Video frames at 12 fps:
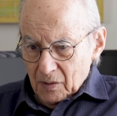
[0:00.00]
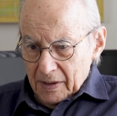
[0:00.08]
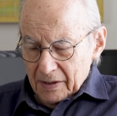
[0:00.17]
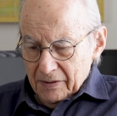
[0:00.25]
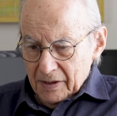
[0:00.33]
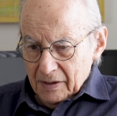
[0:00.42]

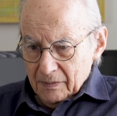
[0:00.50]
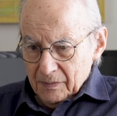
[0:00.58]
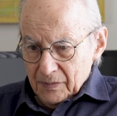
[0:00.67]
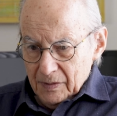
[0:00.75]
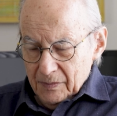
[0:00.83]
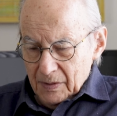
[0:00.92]
why I think
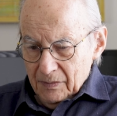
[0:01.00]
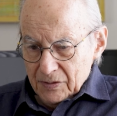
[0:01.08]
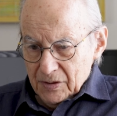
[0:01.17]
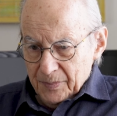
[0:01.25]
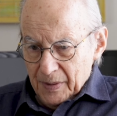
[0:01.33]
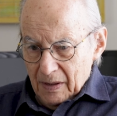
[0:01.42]
there
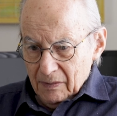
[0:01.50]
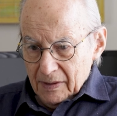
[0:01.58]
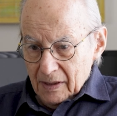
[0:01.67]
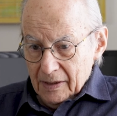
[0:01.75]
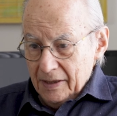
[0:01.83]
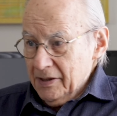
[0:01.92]
is a
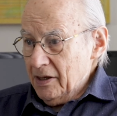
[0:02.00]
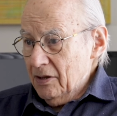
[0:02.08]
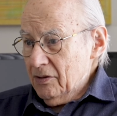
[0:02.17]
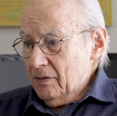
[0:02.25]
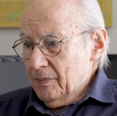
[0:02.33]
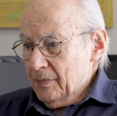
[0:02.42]
parallel. And the
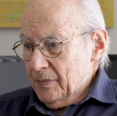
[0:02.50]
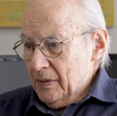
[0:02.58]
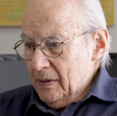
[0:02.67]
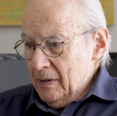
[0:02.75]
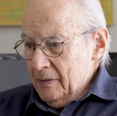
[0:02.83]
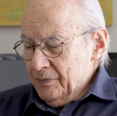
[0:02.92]
other
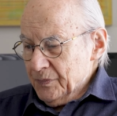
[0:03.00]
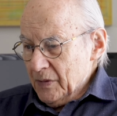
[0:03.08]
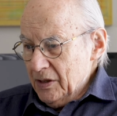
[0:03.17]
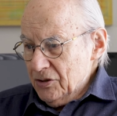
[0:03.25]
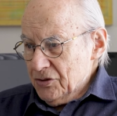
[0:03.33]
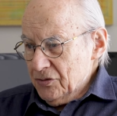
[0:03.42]

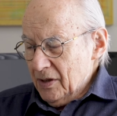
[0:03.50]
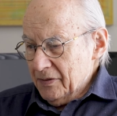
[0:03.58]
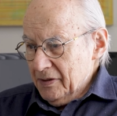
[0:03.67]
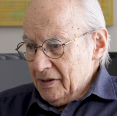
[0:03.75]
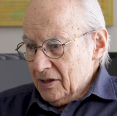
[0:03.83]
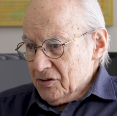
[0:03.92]
issue I
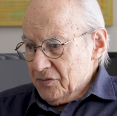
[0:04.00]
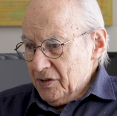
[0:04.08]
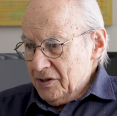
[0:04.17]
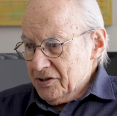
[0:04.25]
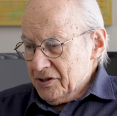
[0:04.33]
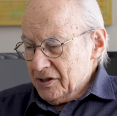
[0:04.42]
think that's
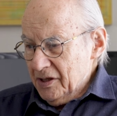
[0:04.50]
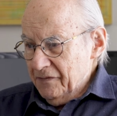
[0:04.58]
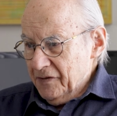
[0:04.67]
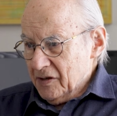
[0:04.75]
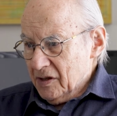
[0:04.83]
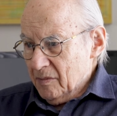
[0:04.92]
really
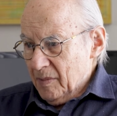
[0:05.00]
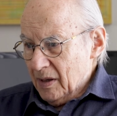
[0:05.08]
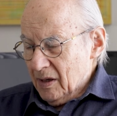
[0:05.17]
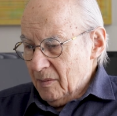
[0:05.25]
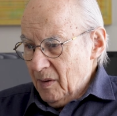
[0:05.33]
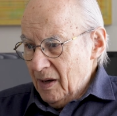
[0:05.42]
significant
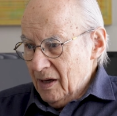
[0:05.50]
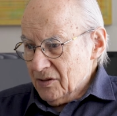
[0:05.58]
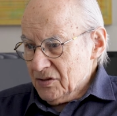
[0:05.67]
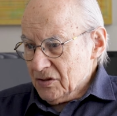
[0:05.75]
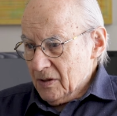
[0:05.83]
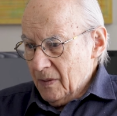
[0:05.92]
about
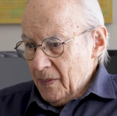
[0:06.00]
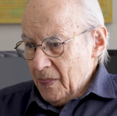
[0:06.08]
Hamas,